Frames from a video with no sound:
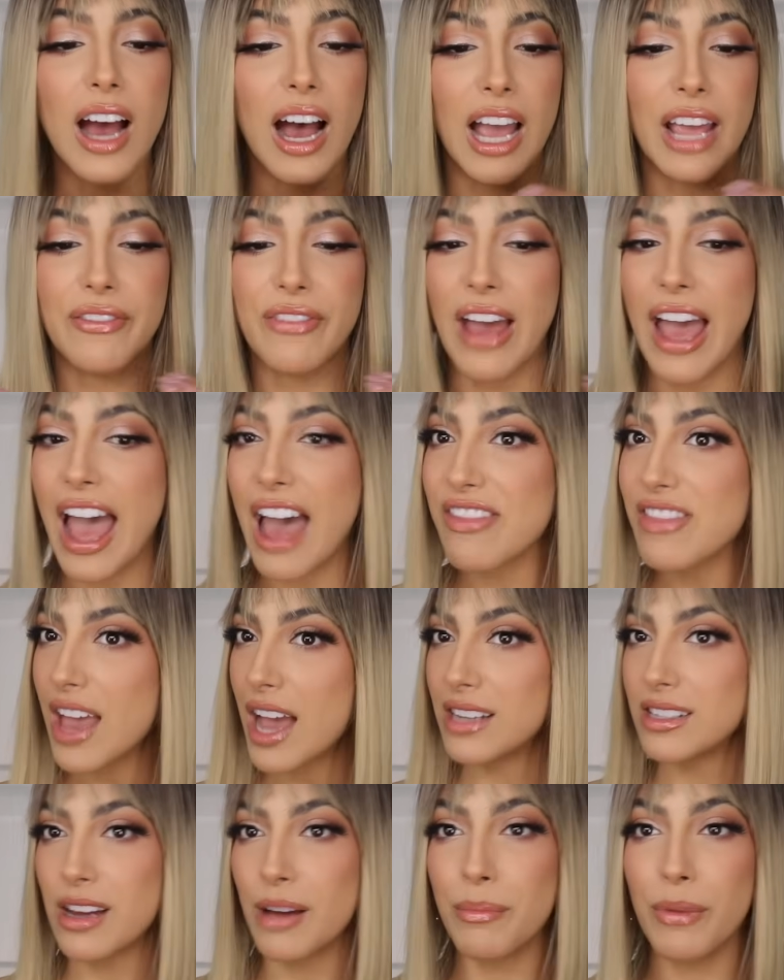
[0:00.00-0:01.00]
I've had
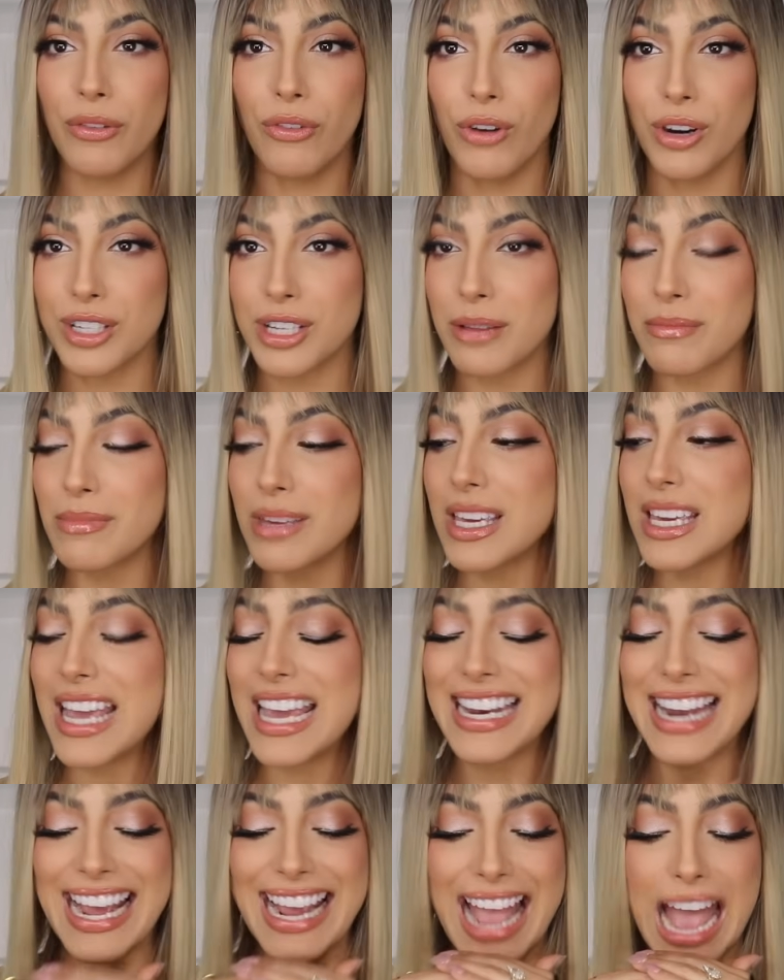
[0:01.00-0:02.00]
that done before to me,
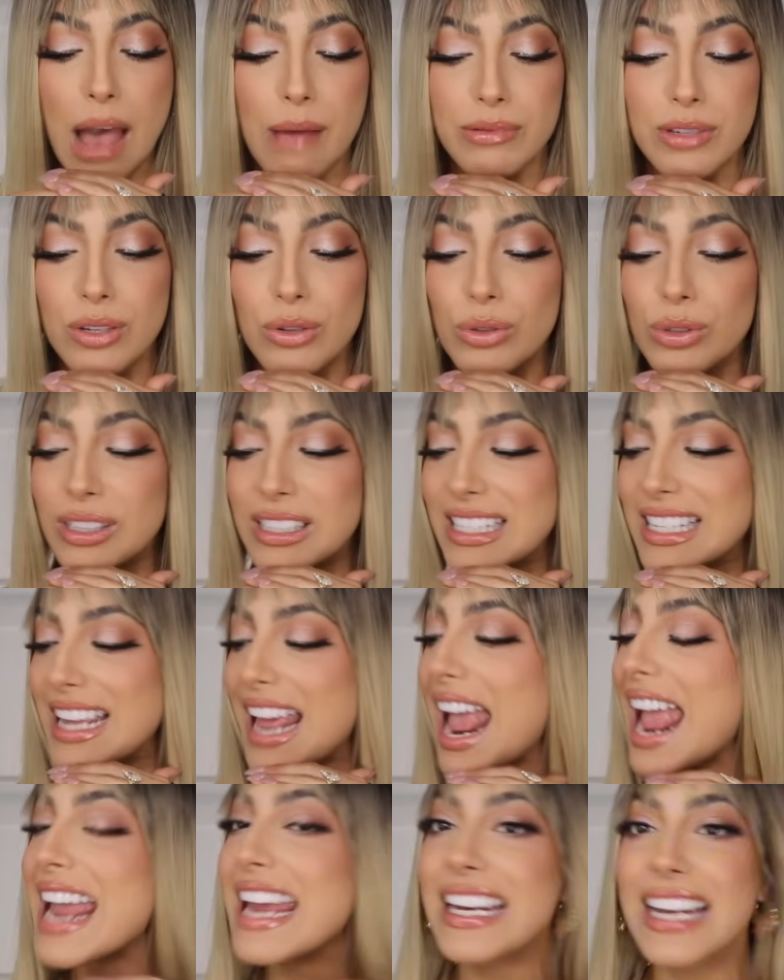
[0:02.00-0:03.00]
and I absolutely
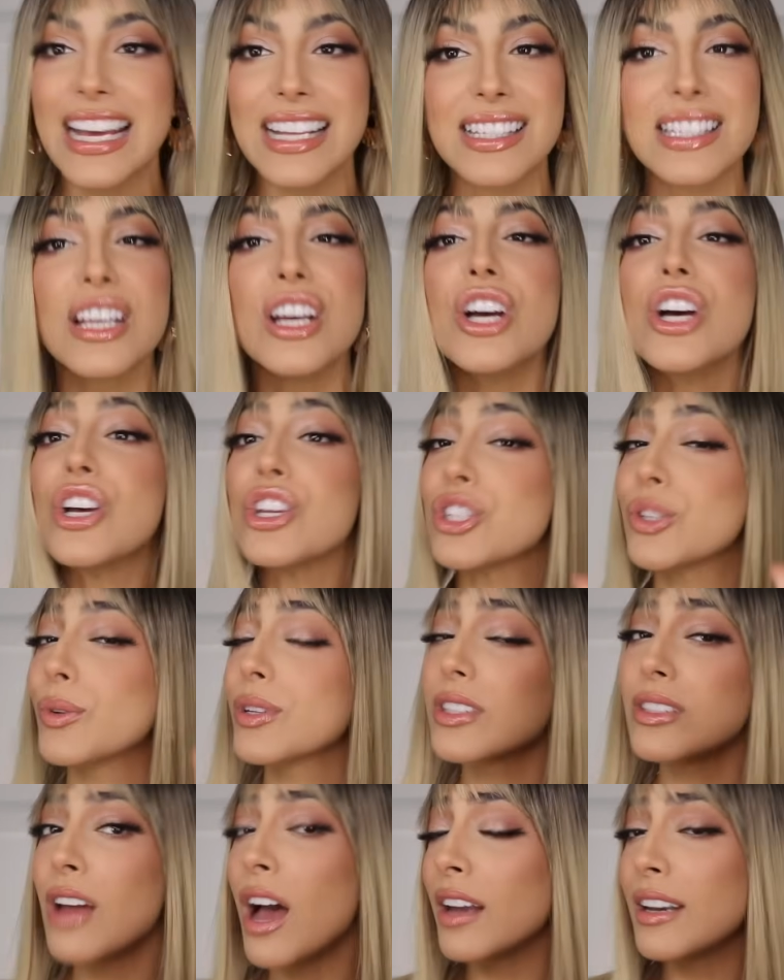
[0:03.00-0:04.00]
hate it. So
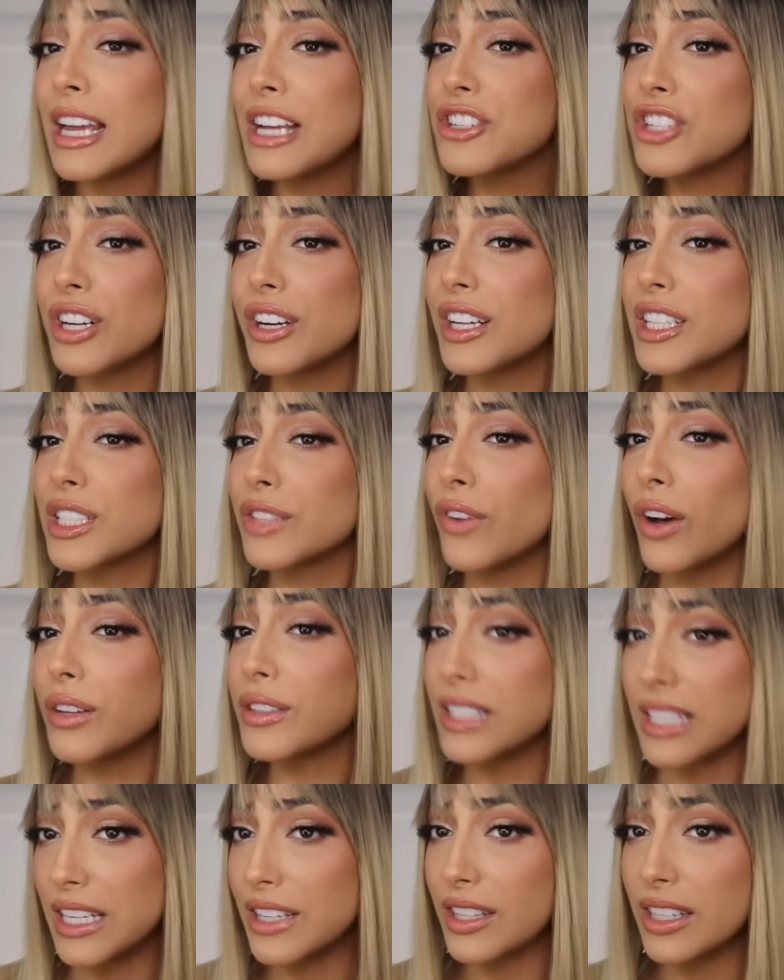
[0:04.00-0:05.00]
it's not Nigeria's
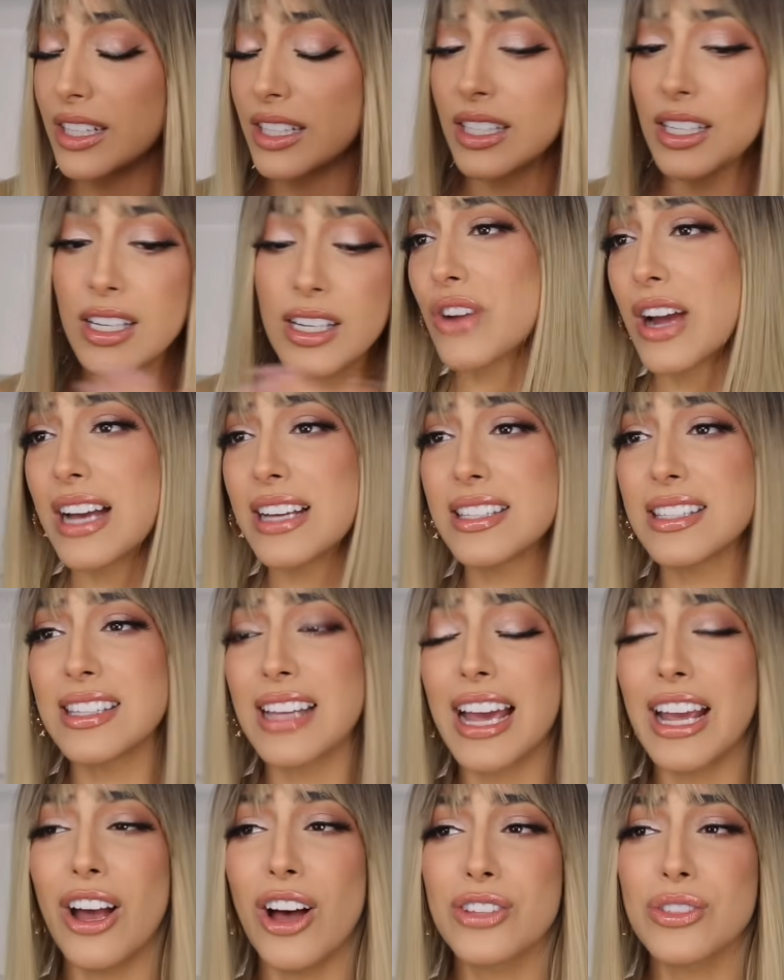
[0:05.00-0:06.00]
fault either. Dress,
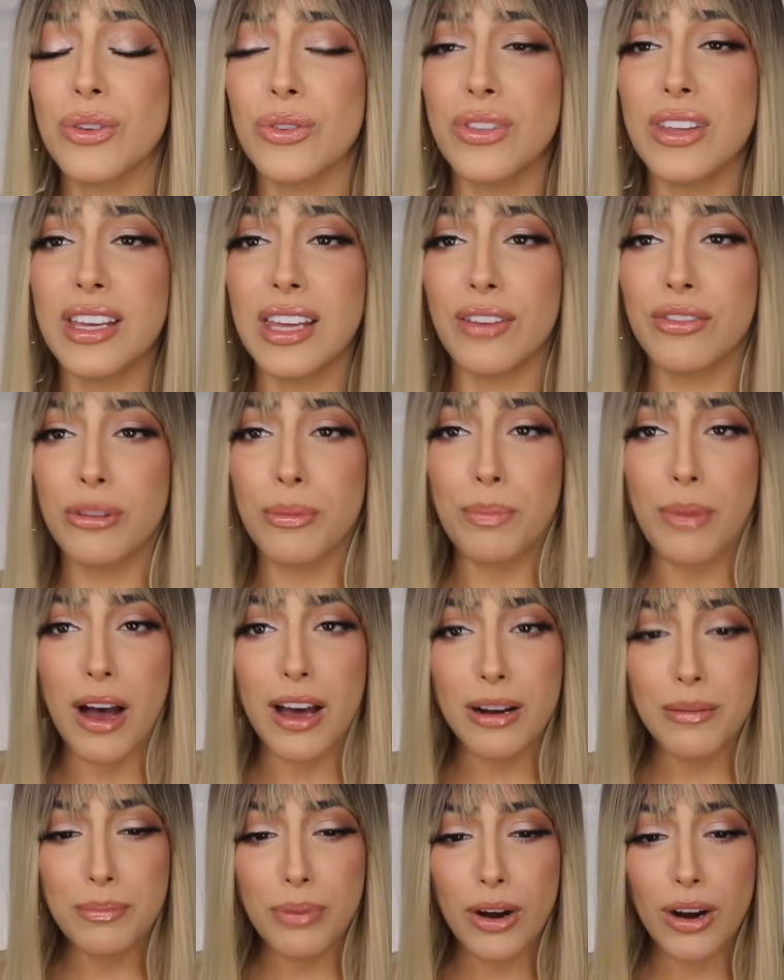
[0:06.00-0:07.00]
I also think if the
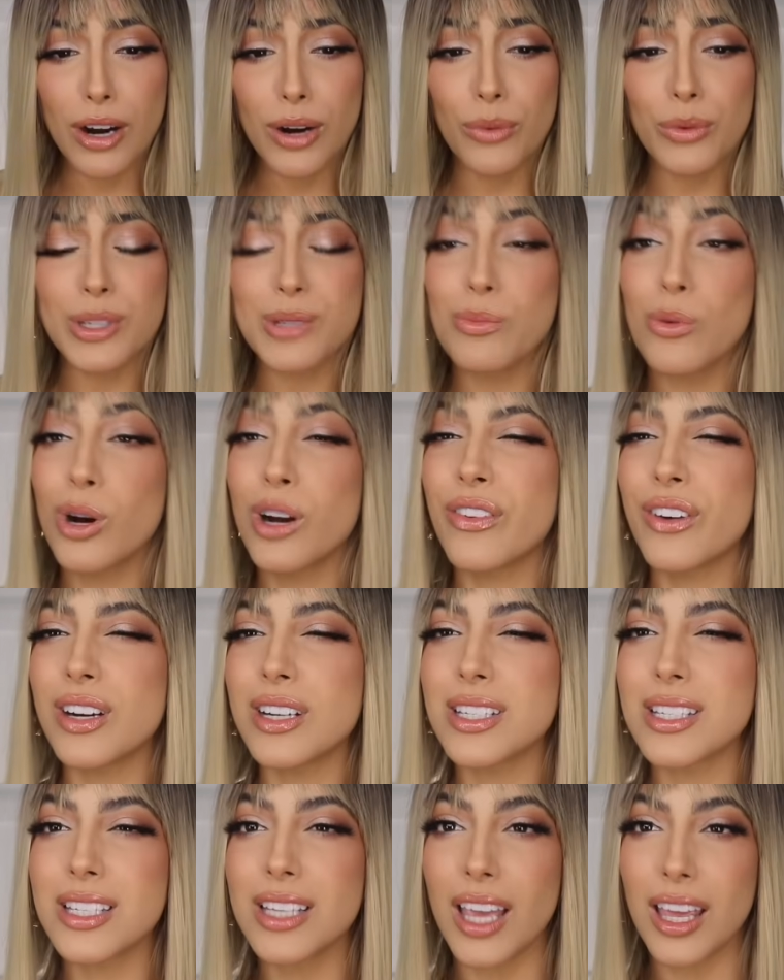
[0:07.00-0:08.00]
bottom part was more of
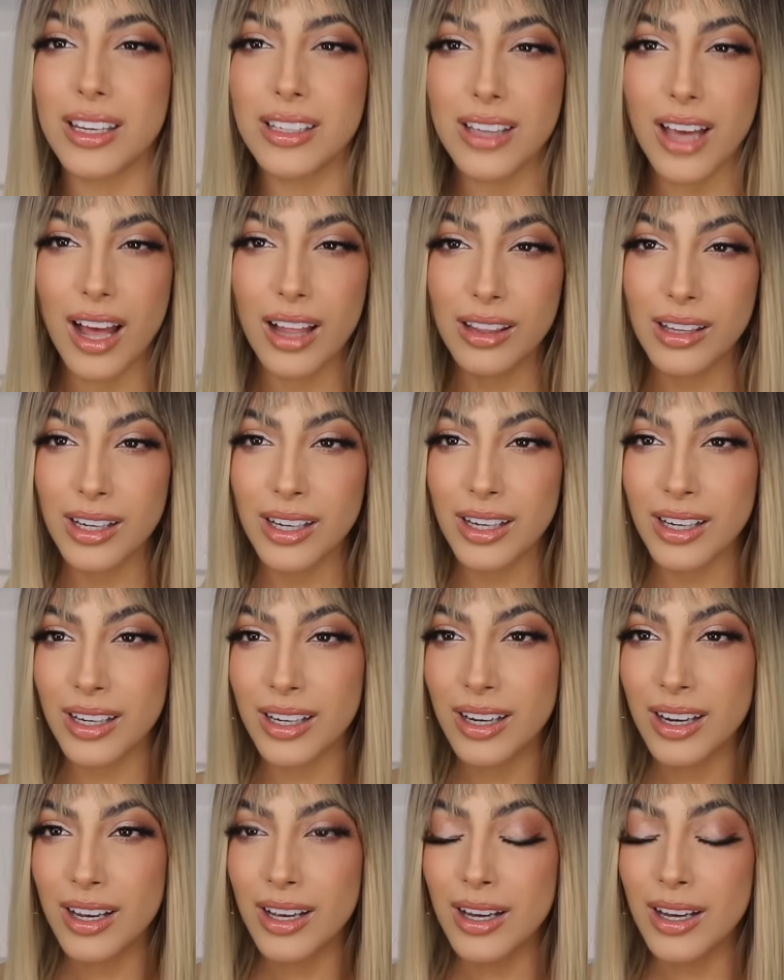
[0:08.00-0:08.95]
her skin color,